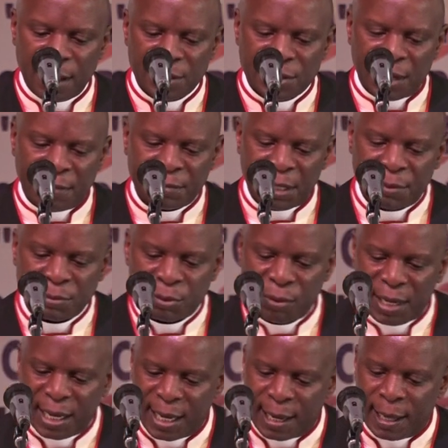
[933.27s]
Sometimes we
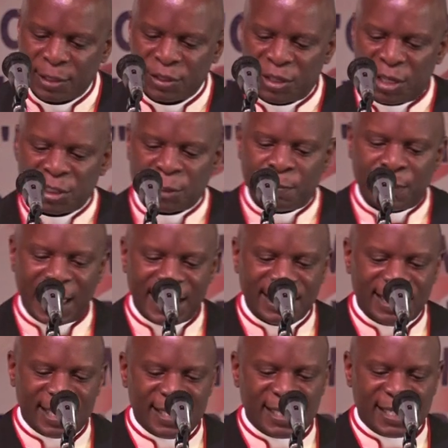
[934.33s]
hear church
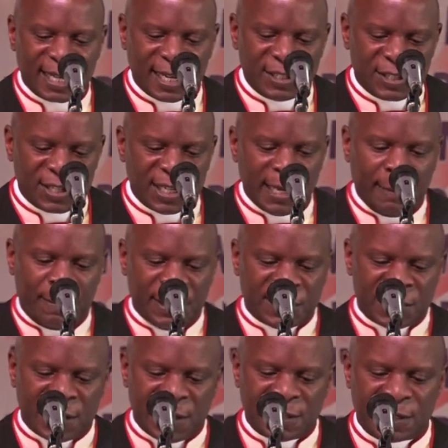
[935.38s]
planters and senior
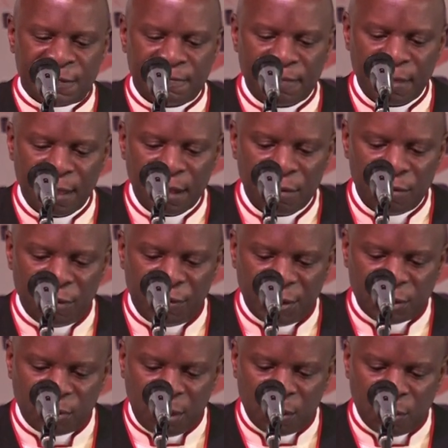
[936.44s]
pastors refer
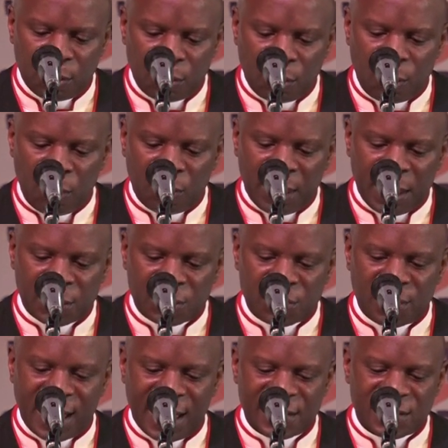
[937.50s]
to a local
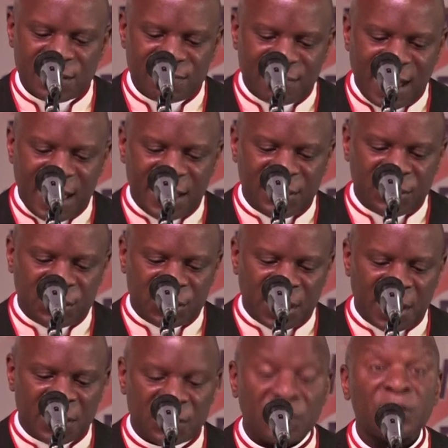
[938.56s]
congregation as my
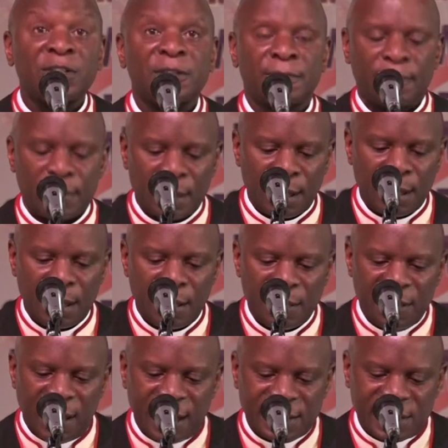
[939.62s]
church.
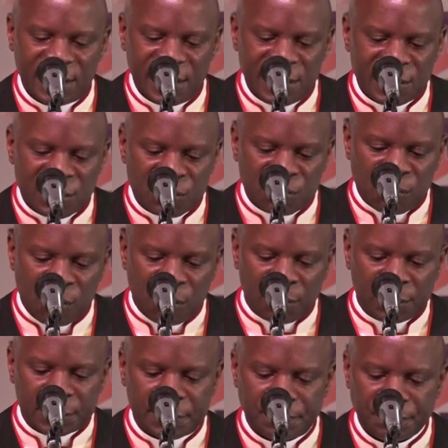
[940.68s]
That is
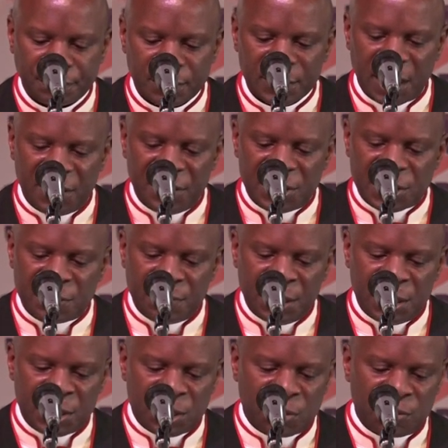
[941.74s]
wrong. In this
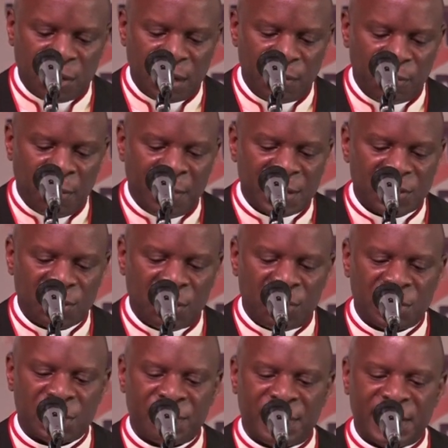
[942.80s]
ministry, we must
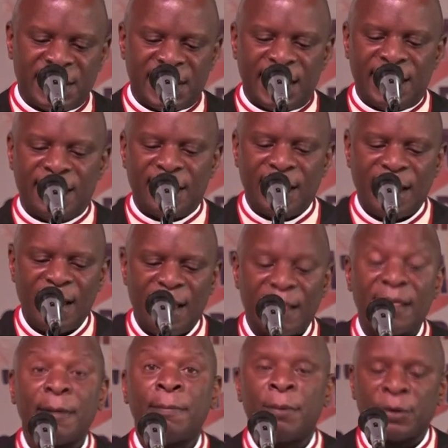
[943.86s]
always maintain
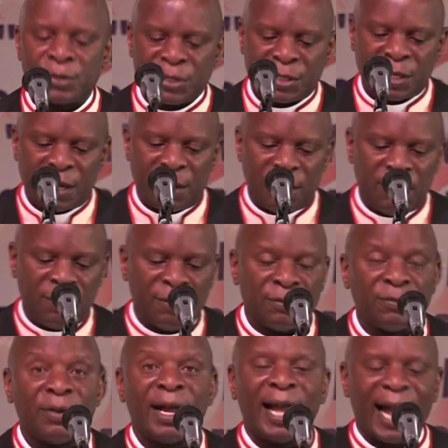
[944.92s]
the posture
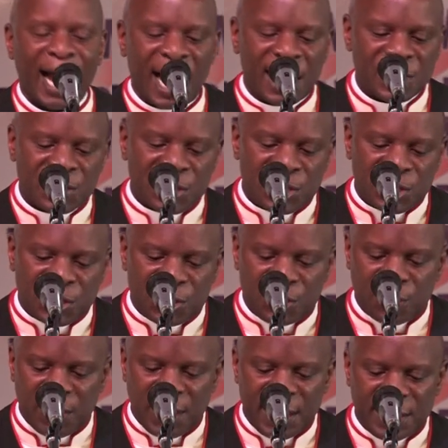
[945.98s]
of a
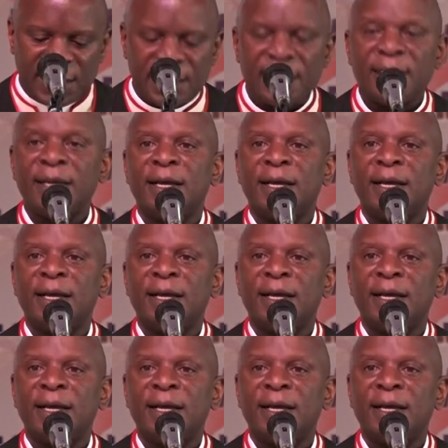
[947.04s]
steward.